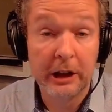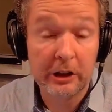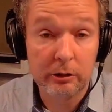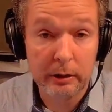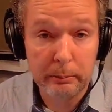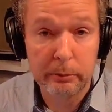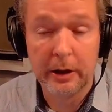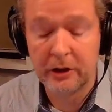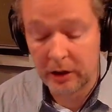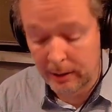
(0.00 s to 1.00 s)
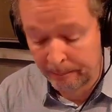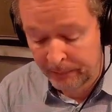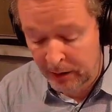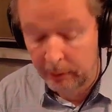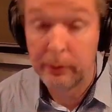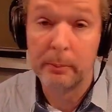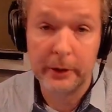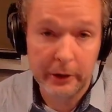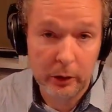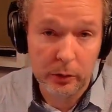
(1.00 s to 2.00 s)
extreme pressure from
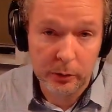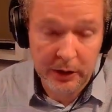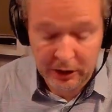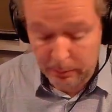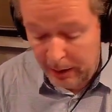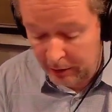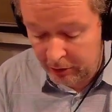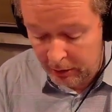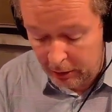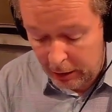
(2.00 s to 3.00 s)
the usual suspects,